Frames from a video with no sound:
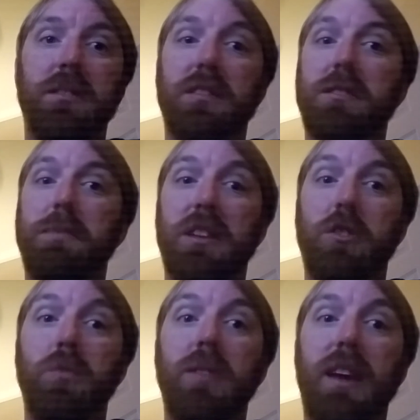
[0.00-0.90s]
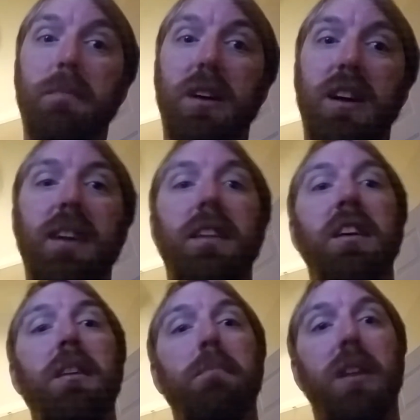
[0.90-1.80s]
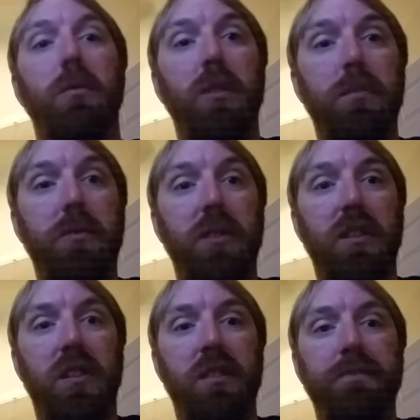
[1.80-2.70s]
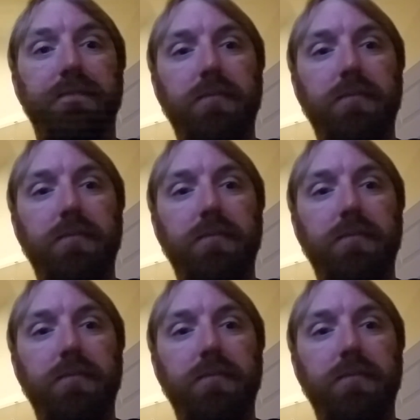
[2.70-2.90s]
it's been too damn hot, but I will put it on.